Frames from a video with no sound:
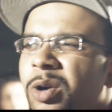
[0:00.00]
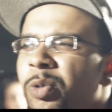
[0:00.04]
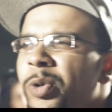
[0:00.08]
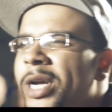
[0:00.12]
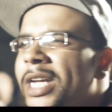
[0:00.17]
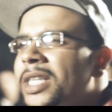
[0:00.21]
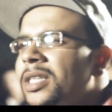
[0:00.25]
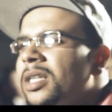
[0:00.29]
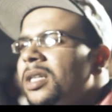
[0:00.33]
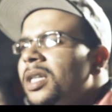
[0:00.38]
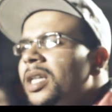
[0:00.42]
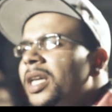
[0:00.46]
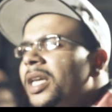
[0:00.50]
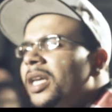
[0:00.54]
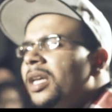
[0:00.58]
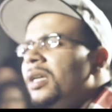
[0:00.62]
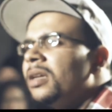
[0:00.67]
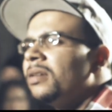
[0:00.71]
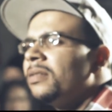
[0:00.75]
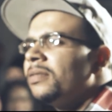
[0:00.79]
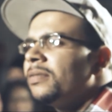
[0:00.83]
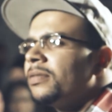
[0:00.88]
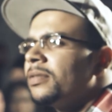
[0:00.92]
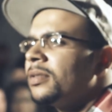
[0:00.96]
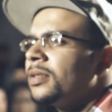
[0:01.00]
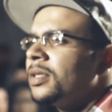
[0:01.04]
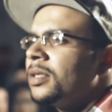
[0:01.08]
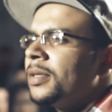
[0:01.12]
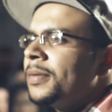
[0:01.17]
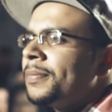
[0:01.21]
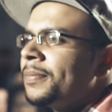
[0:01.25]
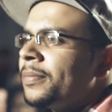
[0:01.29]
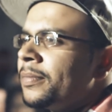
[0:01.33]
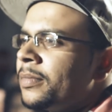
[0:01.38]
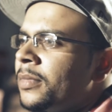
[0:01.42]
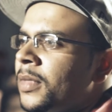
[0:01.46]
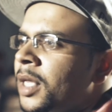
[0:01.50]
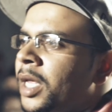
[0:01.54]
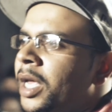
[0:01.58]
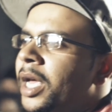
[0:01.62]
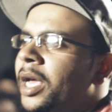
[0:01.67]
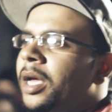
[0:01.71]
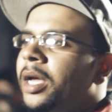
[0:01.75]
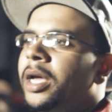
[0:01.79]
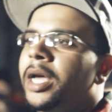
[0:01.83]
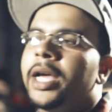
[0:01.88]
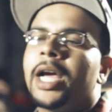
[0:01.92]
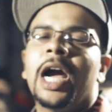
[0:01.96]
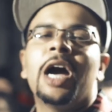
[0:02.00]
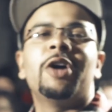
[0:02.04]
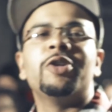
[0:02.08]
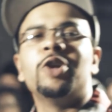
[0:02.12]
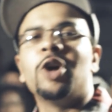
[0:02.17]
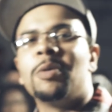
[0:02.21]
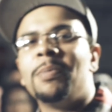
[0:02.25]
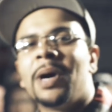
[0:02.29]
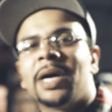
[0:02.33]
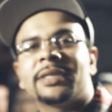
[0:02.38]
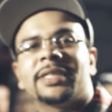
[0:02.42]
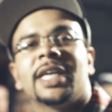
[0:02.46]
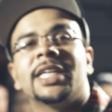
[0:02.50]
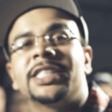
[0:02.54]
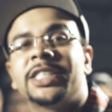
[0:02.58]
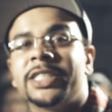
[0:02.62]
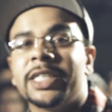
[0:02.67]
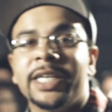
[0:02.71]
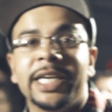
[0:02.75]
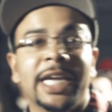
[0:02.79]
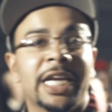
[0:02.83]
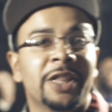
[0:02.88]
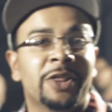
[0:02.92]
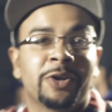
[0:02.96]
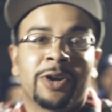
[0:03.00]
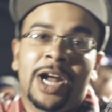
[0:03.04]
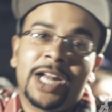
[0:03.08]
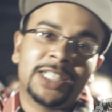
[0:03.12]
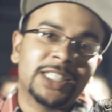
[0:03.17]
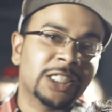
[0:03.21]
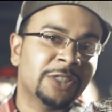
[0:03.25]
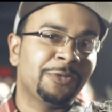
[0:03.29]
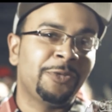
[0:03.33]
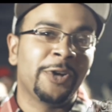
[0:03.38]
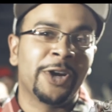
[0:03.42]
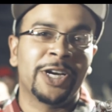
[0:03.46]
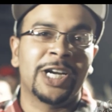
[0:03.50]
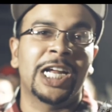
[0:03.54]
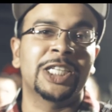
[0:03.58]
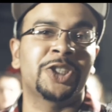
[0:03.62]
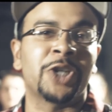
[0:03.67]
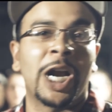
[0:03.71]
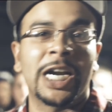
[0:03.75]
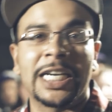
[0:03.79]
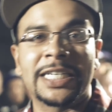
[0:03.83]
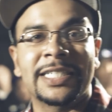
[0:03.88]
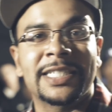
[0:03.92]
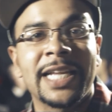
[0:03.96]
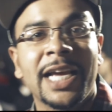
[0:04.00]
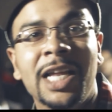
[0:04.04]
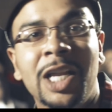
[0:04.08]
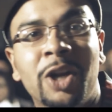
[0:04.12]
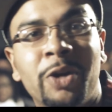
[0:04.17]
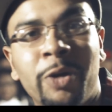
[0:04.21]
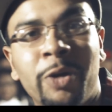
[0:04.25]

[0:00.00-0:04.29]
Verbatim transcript: a week to live. Hey, I don't know about that shit either. I just figured I tried to steal